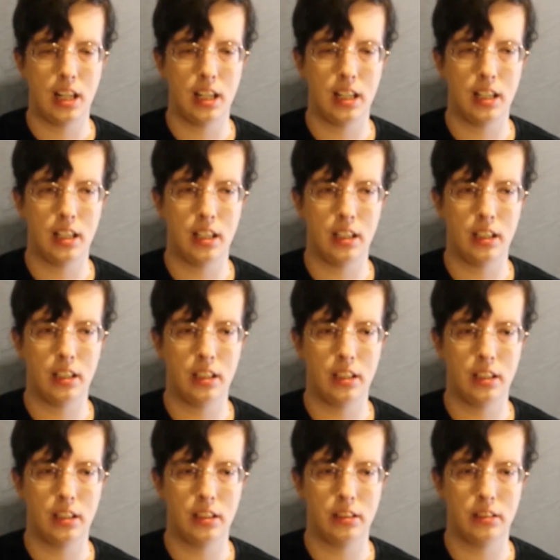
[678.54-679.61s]

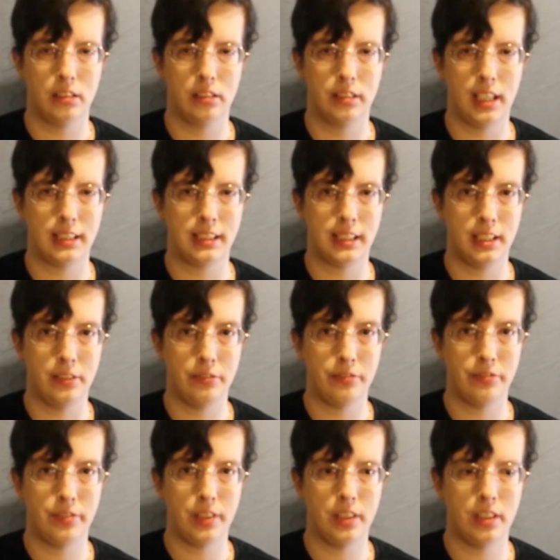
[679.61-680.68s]
and that's it
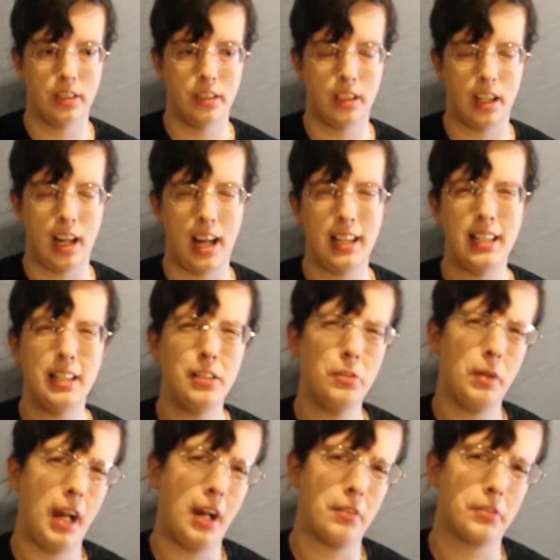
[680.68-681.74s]
for, I need a
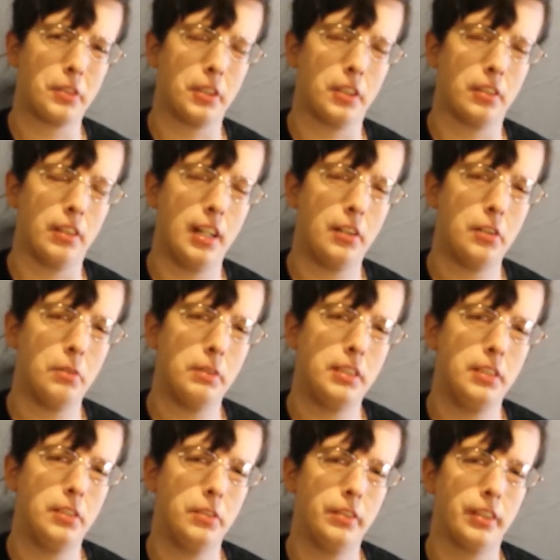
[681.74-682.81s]
new outro, I don't know
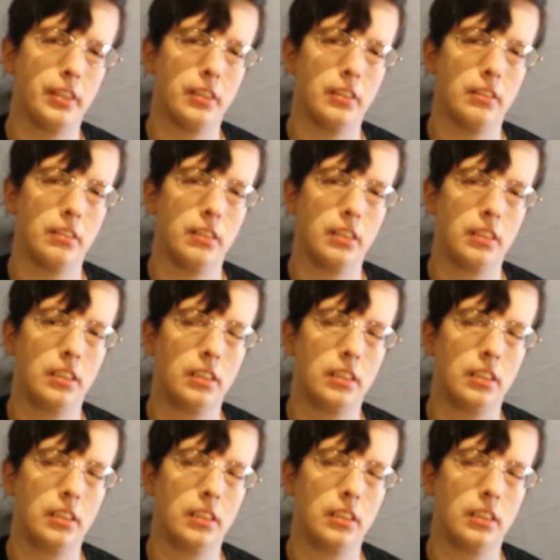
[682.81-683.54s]
what to do though.